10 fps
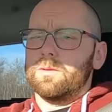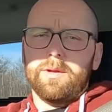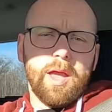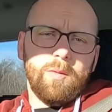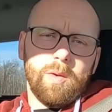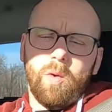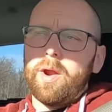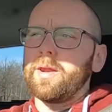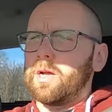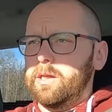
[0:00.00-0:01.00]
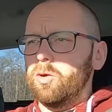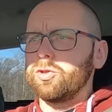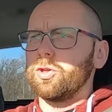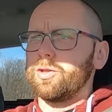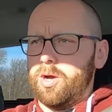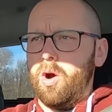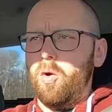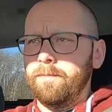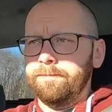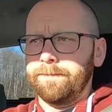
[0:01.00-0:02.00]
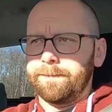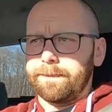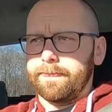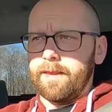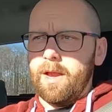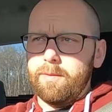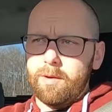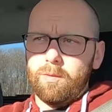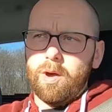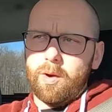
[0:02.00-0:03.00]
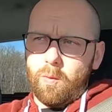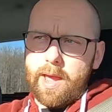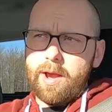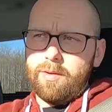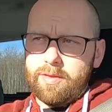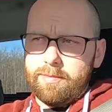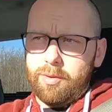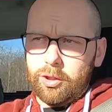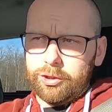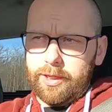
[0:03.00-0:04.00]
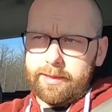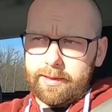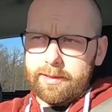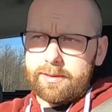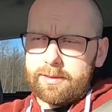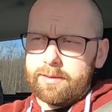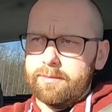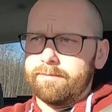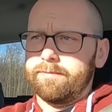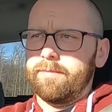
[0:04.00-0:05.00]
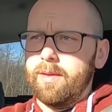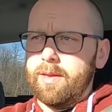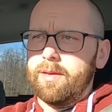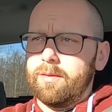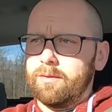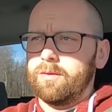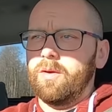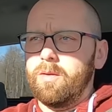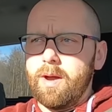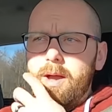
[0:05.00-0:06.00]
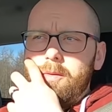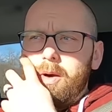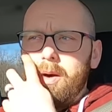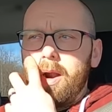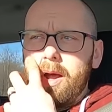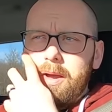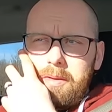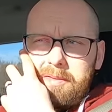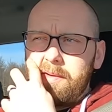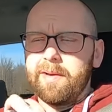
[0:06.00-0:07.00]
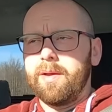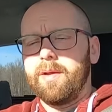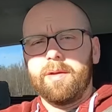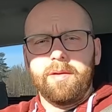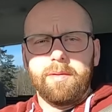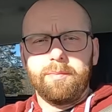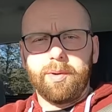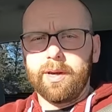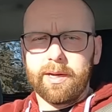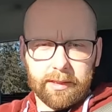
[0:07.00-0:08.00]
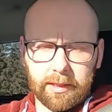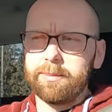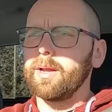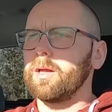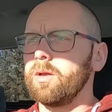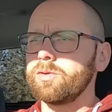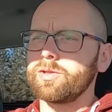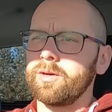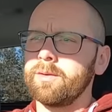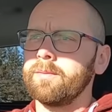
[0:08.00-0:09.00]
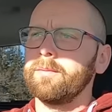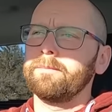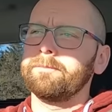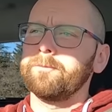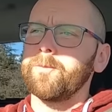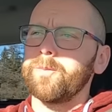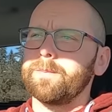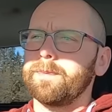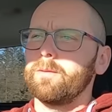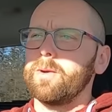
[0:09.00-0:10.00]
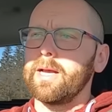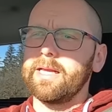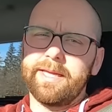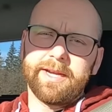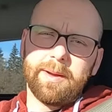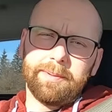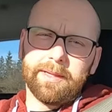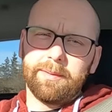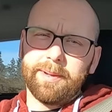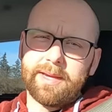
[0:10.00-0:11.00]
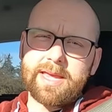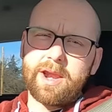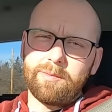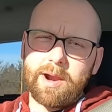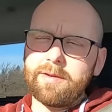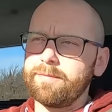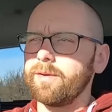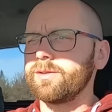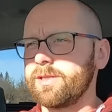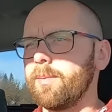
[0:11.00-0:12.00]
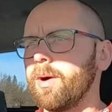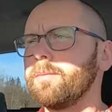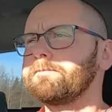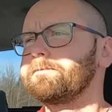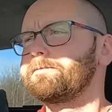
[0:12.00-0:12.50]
So yeah, we want it closer to home. Uh, we don't want it way out in the bush like this. So uh, we're uh, bringing it a little bit closer. We can clean it up a little bit, get it ready for summer.